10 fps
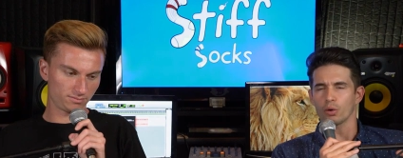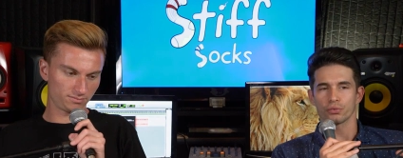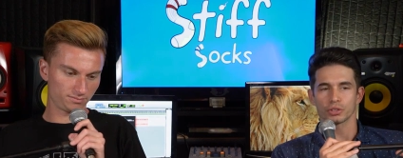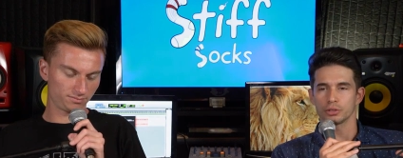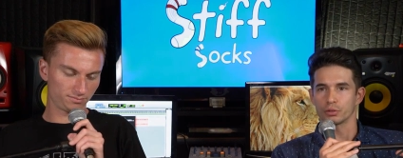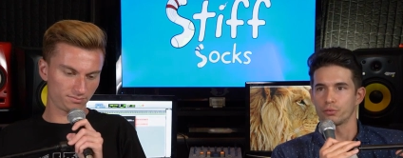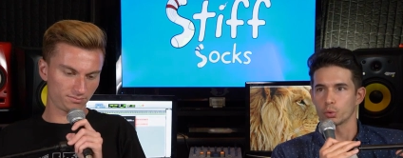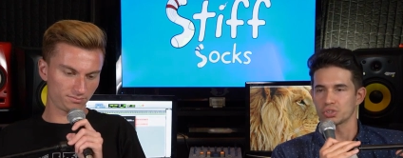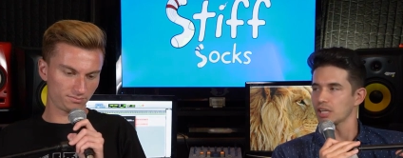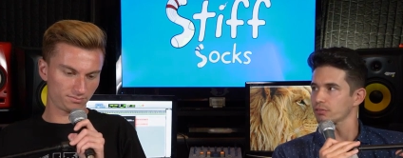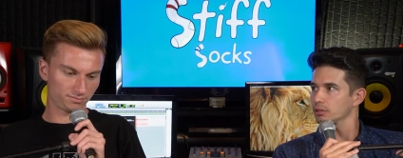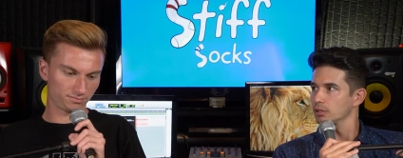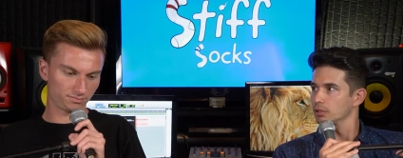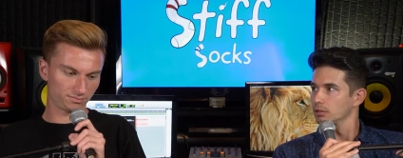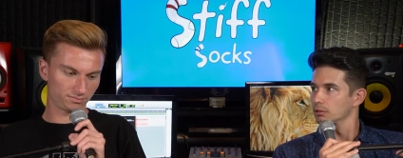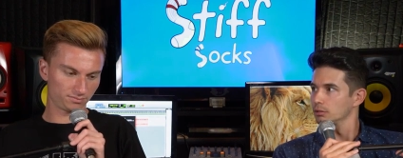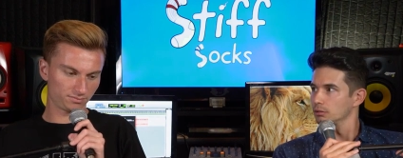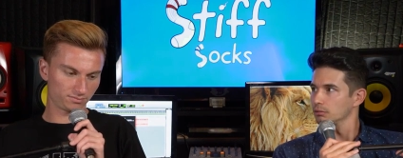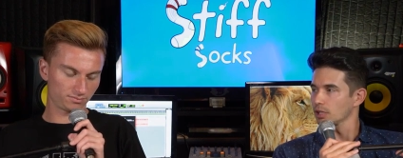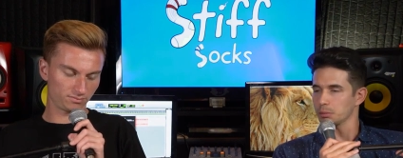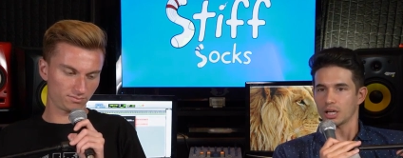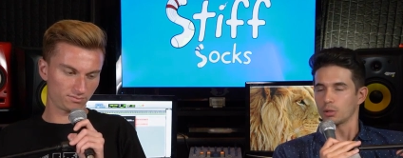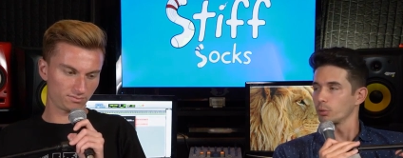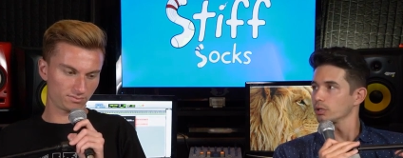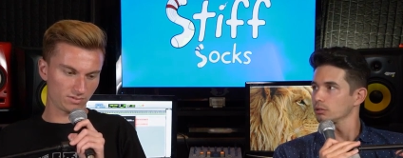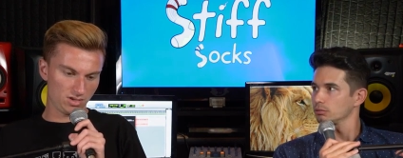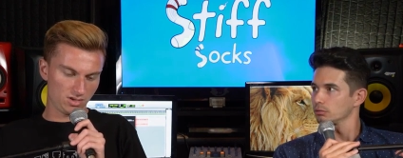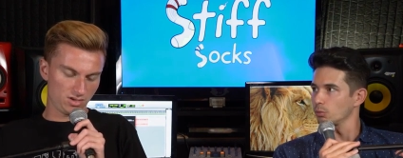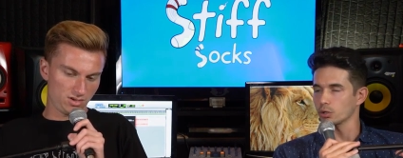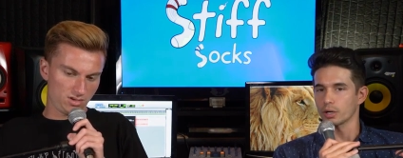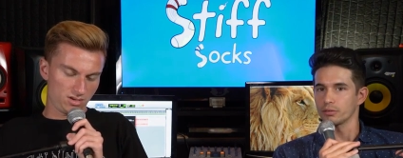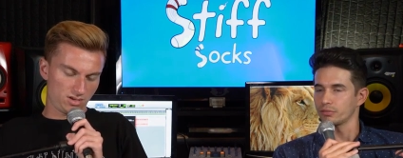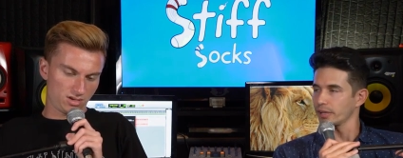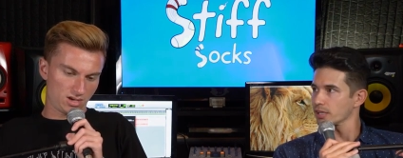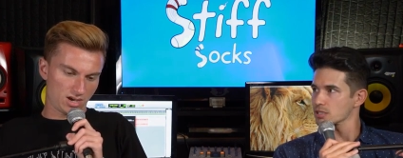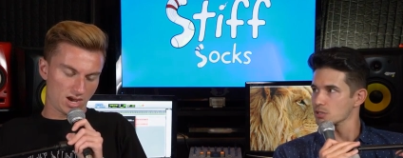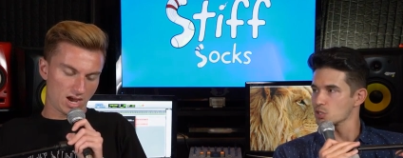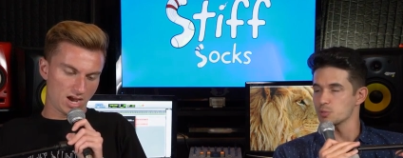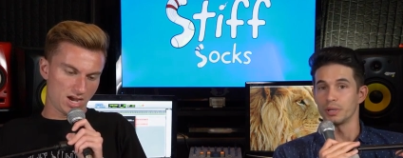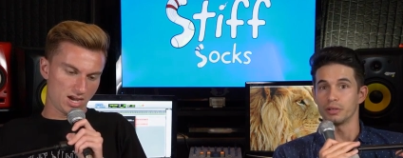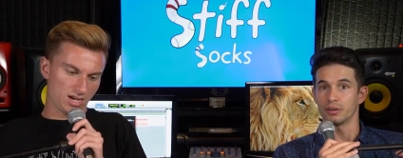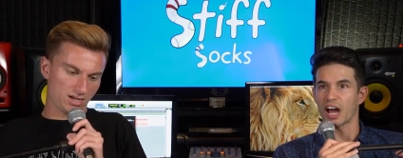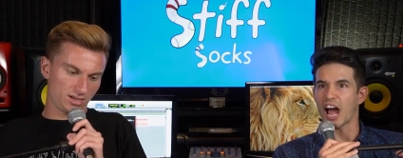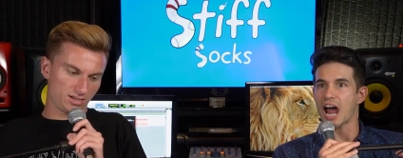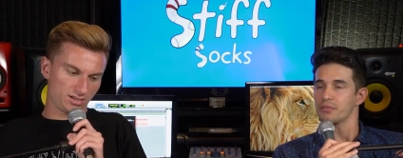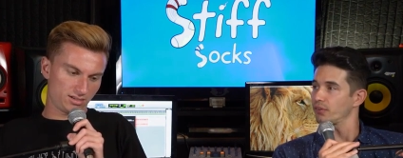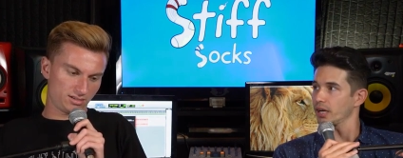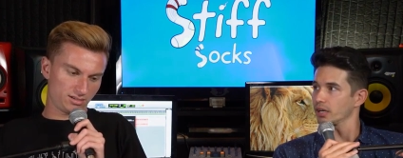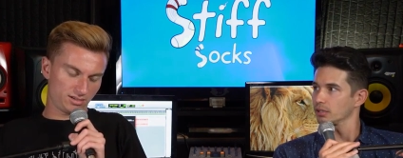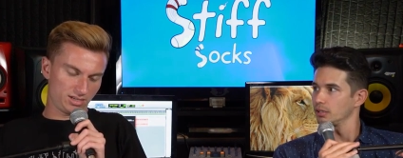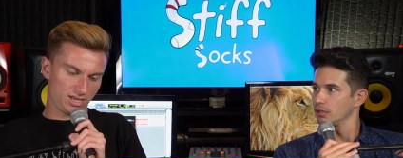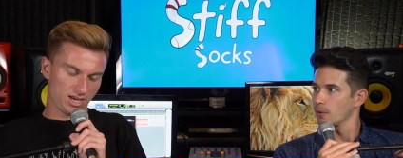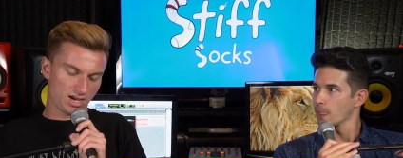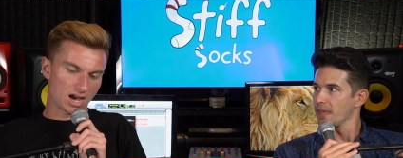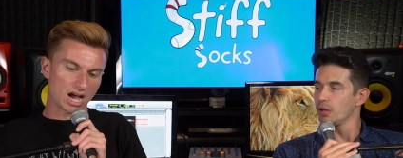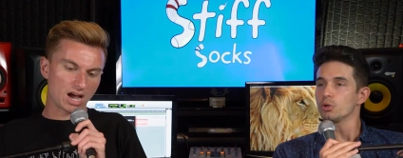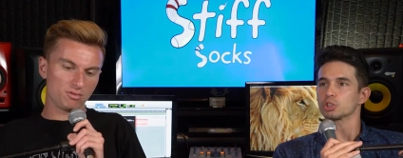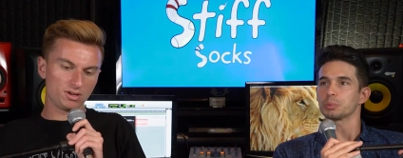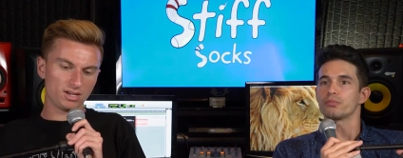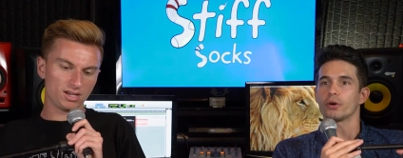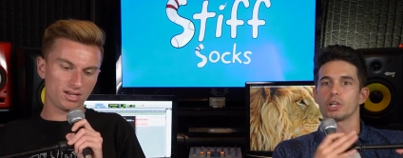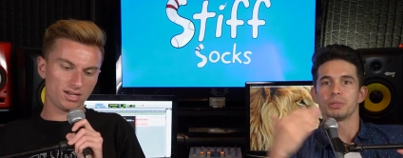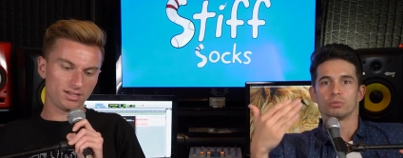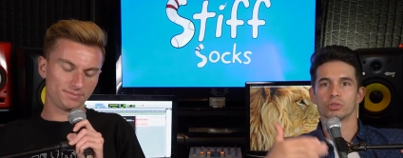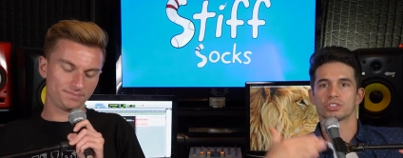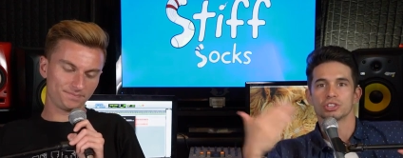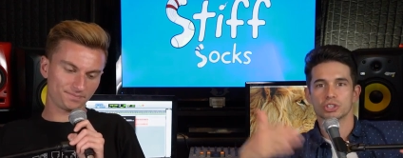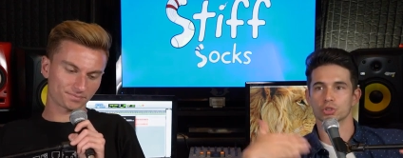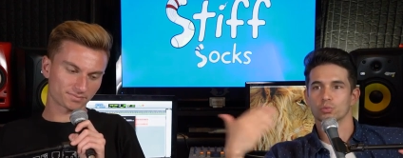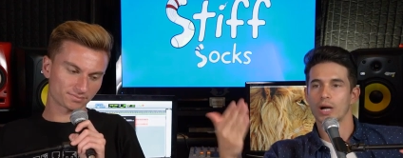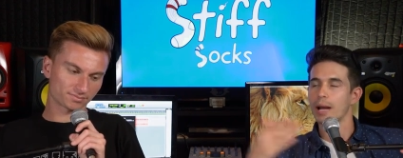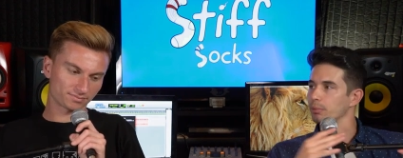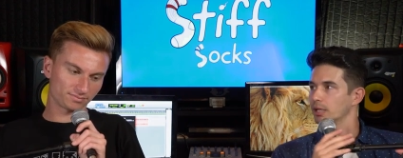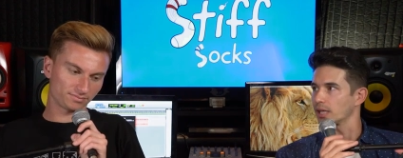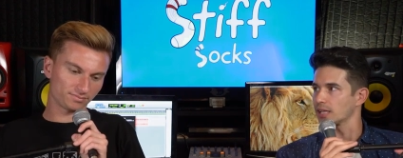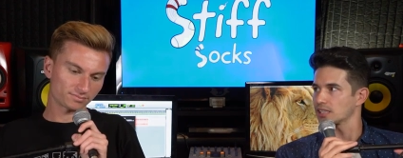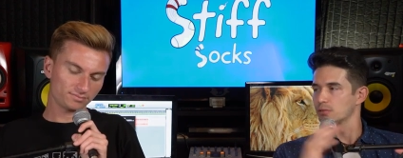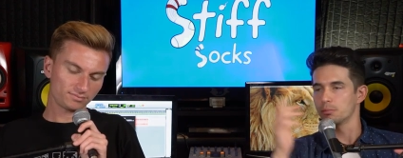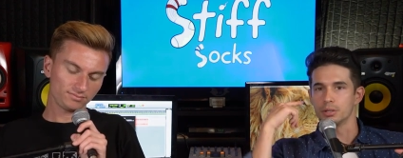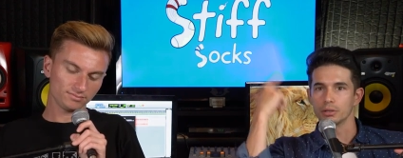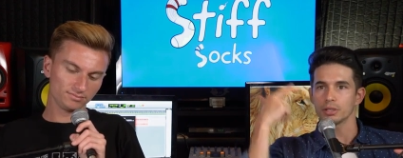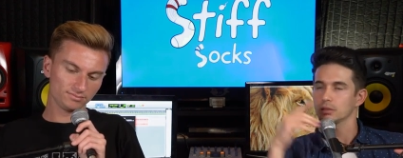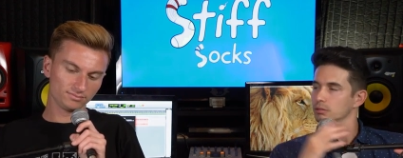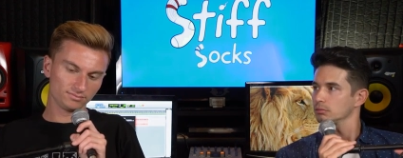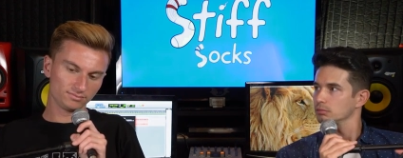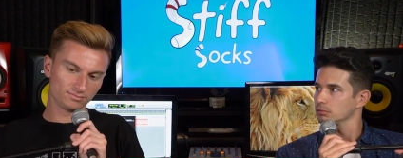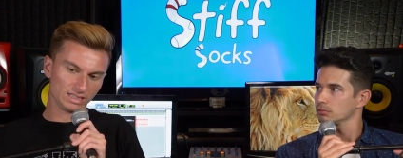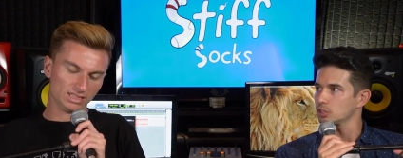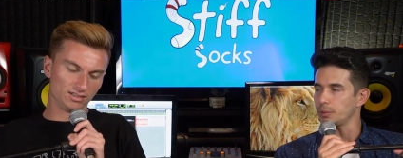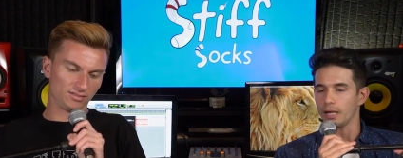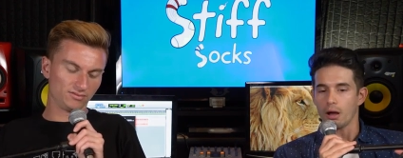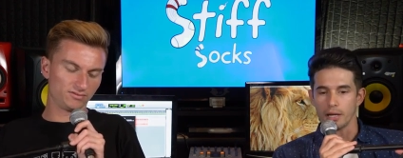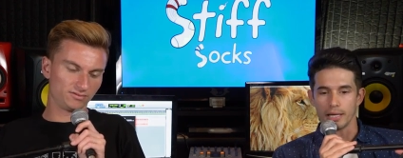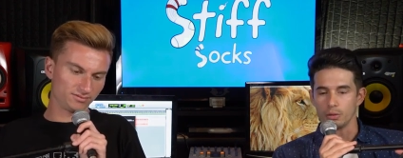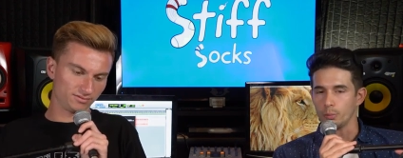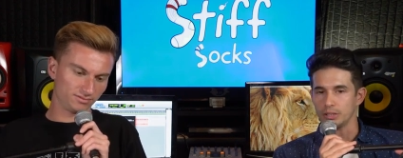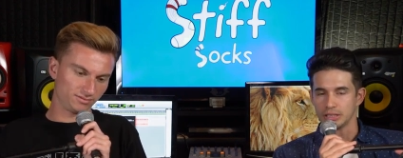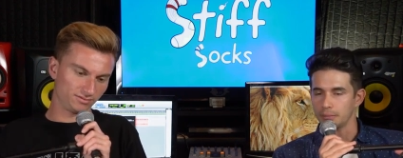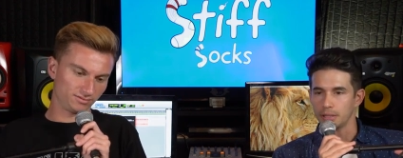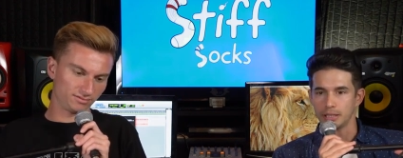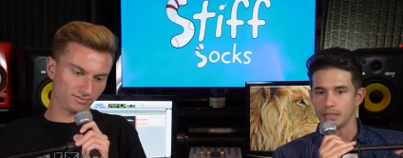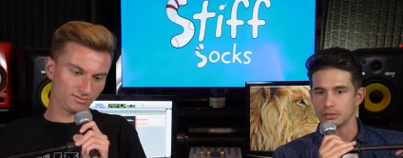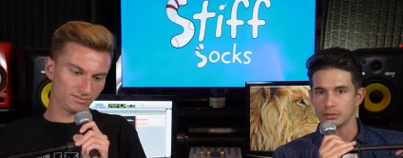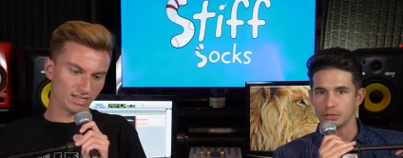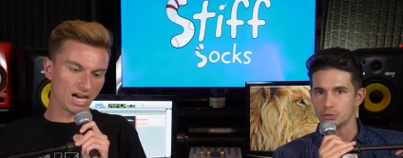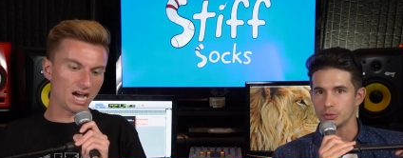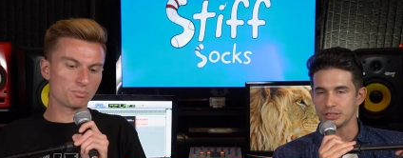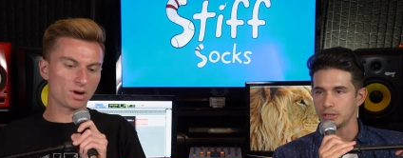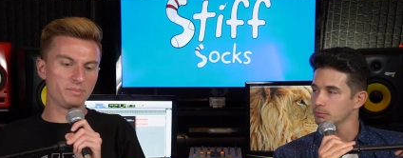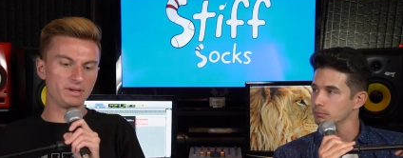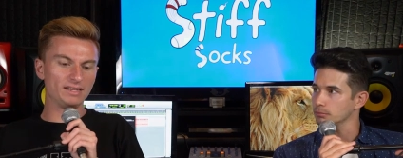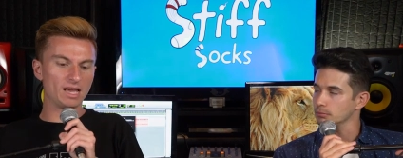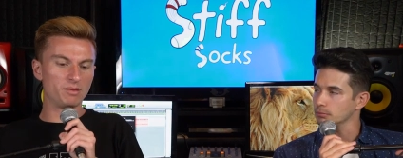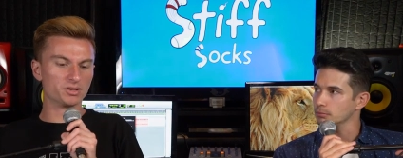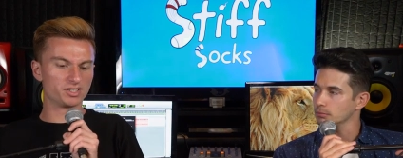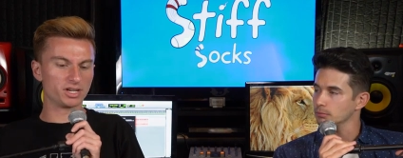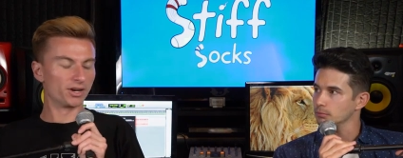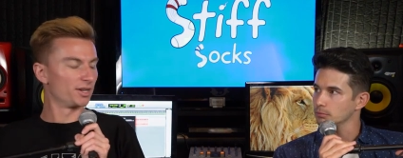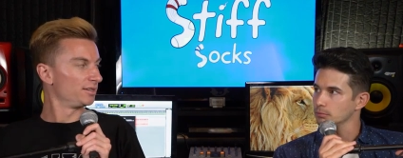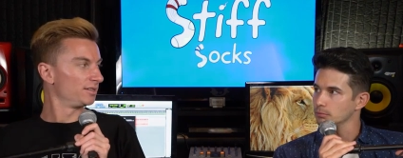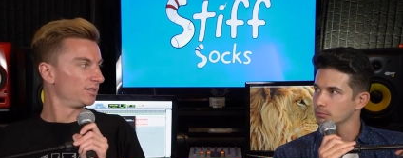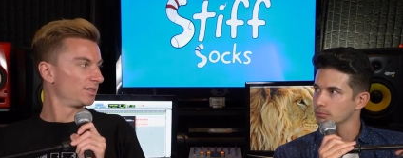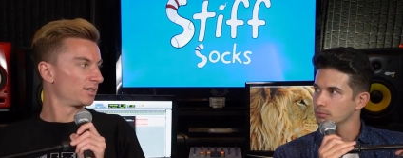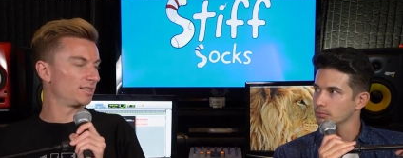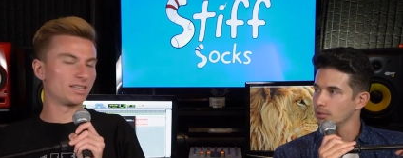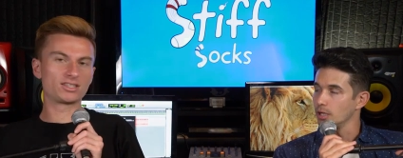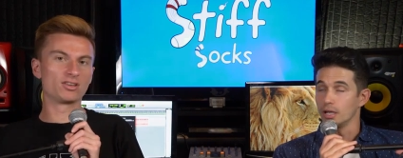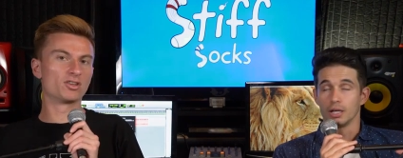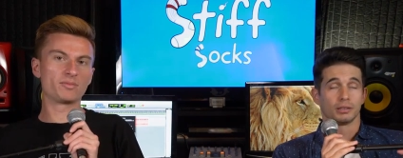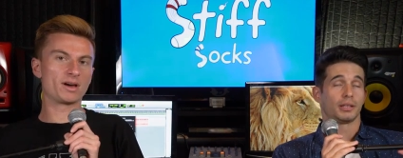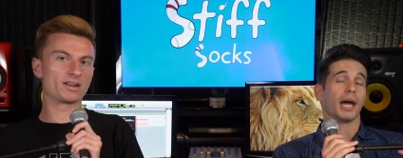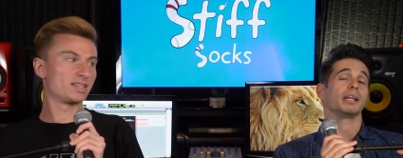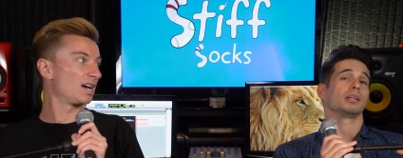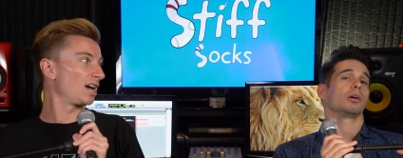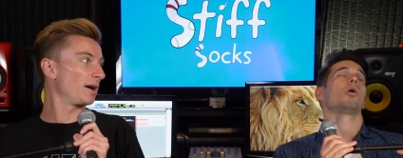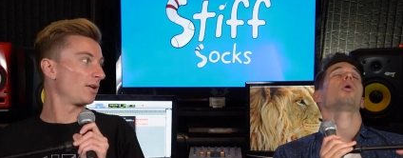Speaker 1: of a sudden you're 4'7". That'd be kind of weird. Walking around in vans, spitting hot fire. Yeah, I would. It would just be fun to just rap like that. To have the ability. Just be a Lil Weezy and my diggers on the trees. I'd probably be Dan Bilzerian. Because that's the only
Speaker 2: amount of time I'd